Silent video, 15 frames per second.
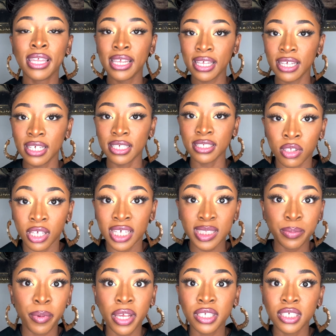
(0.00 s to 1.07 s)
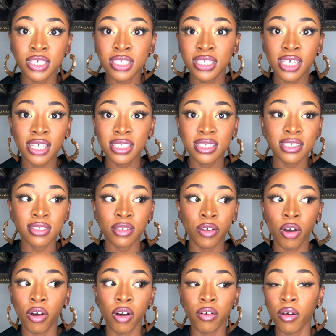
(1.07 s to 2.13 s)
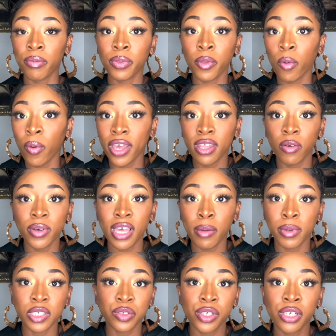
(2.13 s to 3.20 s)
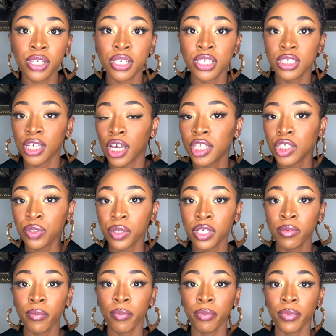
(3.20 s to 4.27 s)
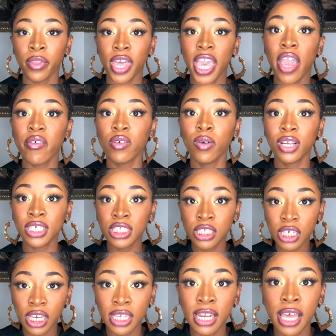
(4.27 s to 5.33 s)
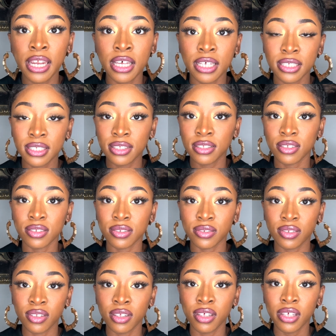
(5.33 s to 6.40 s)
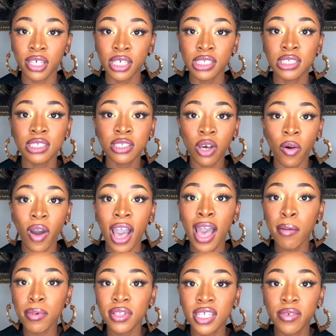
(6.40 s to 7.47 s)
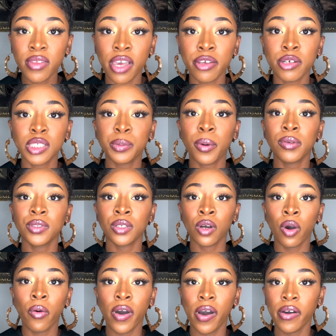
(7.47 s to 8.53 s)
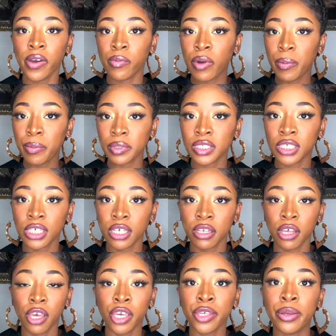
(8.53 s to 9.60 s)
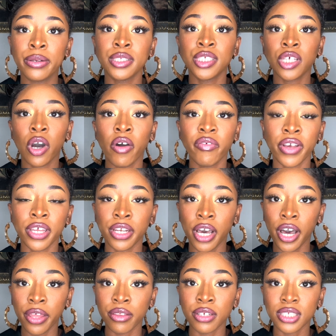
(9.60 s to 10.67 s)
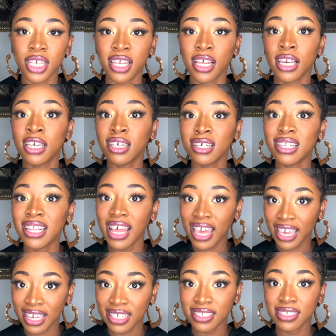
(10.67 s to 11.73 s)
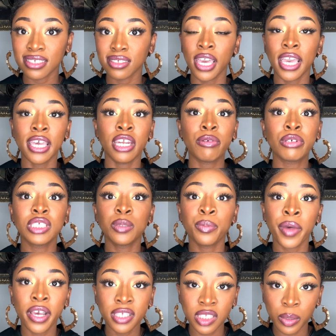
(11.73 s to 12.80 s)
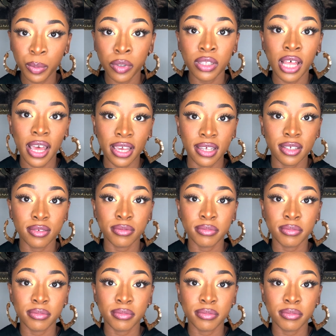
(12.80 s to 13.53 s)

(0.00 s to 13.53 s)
it is, especially since the way that we have been treated in this country. Everyone is looking at us. So I believe that you're supposed to go out and represent yourself and others in a good light, in a respectable light.